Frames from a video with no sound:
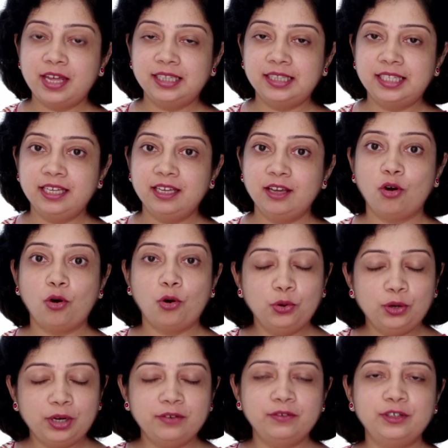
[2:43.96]
healthy,
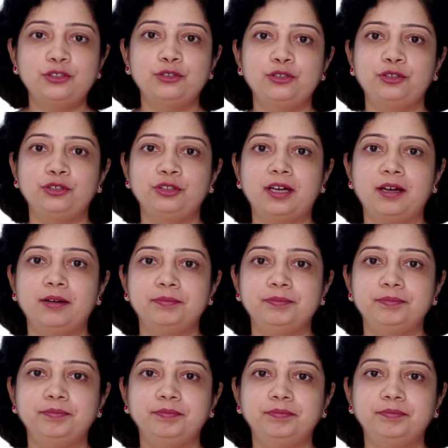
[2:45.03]
only with Shushruta.